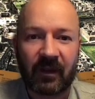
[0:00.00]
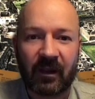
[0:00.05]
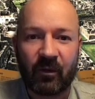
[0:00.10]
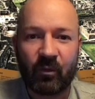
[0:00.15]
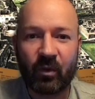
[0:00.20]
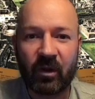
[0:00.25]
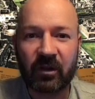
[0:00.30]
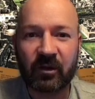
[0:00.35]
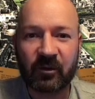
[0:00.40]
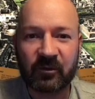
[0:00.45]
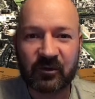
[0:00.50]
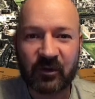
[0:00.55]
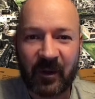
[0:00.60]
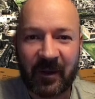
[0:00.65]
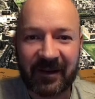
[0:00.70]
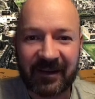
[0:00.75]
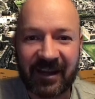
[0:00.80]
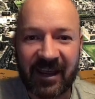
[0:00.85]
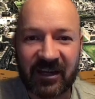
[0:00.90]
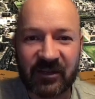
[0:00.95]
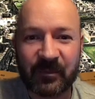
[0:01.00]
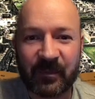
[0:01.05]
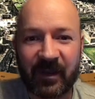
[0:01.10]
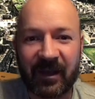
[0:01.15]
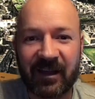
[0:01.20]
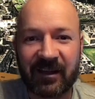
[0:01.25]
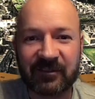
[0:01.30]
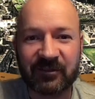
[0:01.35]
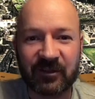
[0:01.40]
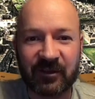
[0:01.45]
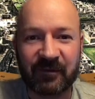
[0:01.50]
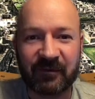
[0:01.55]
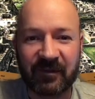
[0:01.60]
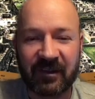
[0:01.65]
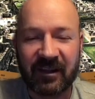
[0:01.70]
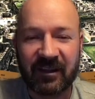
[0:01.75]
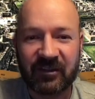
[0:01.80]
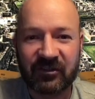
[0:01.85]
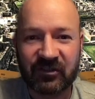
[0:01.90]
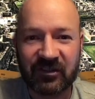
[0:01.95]
Welcome to our next part of
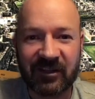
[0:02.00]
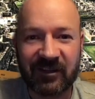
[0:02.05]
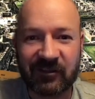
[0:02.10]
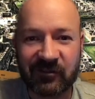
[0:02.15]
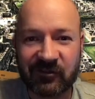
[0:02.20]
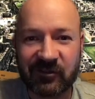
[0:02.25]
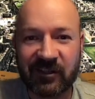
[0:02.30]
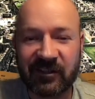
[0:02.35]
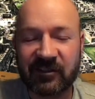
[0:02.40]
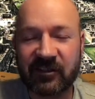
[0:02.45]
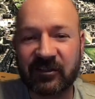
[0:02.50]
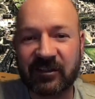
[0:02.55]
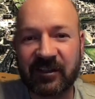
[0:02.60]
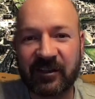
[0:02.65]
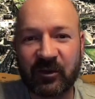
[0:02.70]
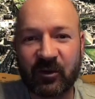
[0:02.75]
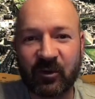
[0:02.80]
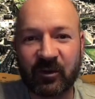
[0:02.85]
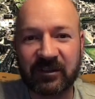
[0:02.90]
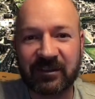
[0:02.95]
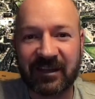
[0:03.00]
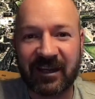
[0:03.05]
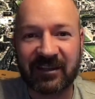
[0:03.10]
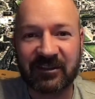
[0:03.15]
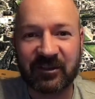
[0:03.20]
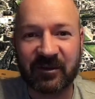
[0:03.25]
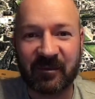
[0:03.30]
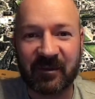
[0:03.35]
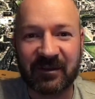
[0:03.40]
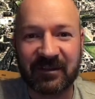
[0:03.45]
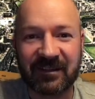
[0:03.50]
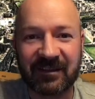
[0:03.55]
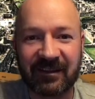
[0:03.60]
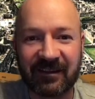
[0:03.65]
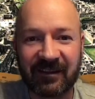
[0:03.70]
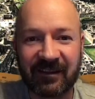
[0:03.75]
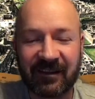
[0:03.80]
seeing Jesus in the Old Testament.